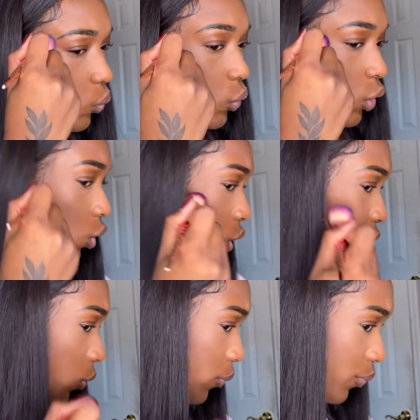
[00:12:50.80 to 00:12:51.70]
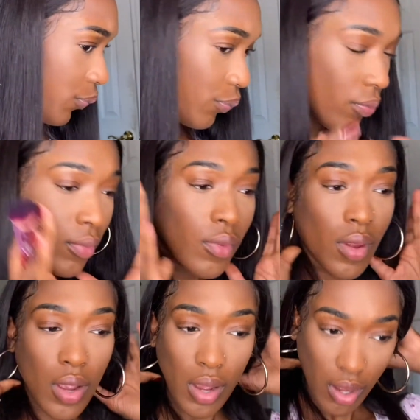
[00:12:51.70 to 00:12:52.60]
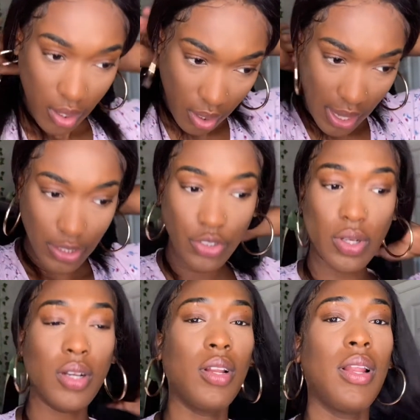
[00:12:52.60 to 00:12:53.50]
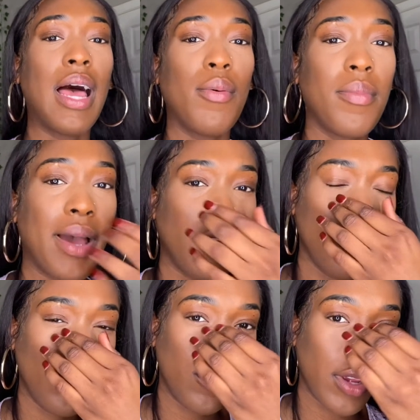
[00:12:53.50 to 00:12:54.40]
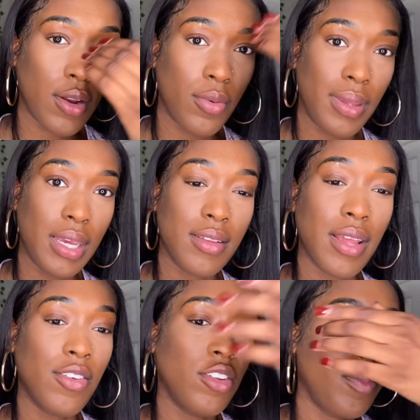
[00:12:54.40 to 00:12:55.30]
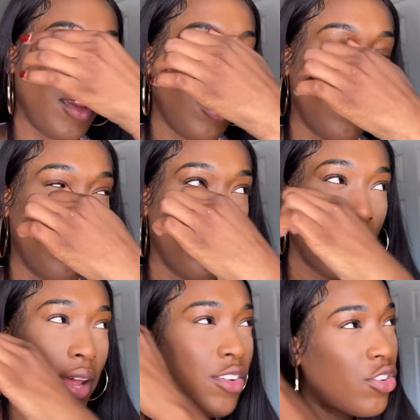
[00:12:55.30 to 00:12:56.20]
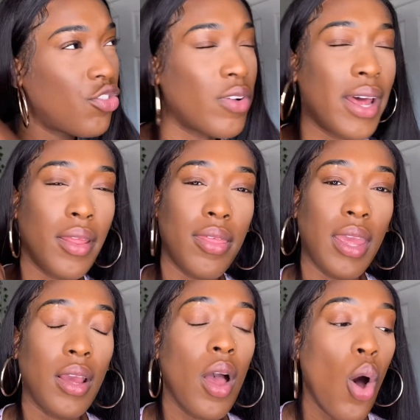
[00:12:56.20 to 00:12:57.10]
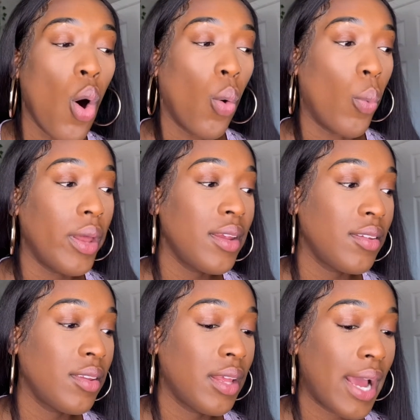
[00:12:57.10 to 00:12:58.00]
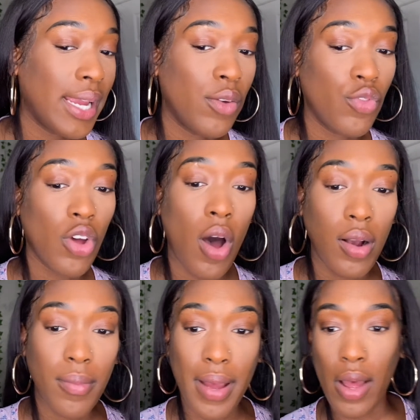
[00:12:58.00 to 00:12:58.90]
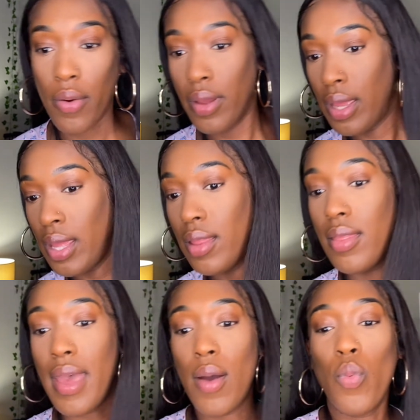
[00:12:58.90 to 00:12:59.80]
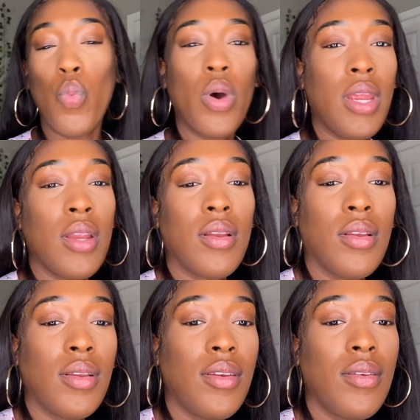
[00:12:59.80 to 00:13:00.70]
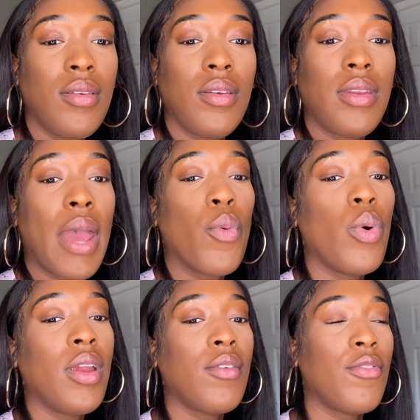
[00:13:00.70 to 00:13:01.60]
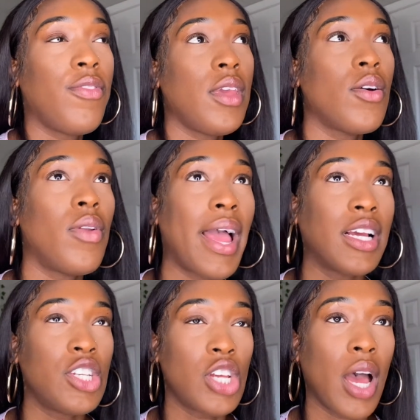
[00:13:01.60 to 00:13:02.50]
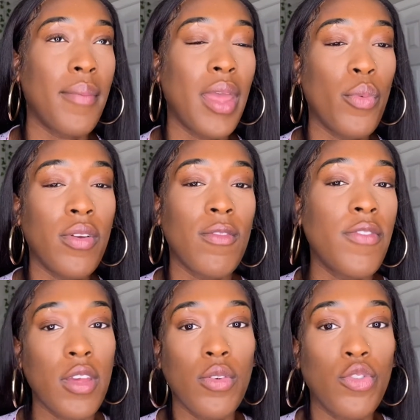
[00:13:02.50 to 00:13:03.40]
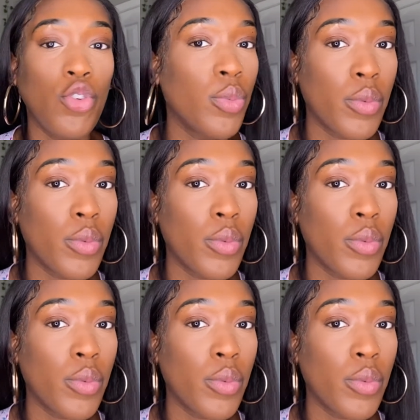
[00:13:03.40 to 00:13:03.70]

you know, I struggle a lot with my YouTube channel because I just try to think, what is it that I can talk about that wouldn't feel like a job, that wouldn't feel super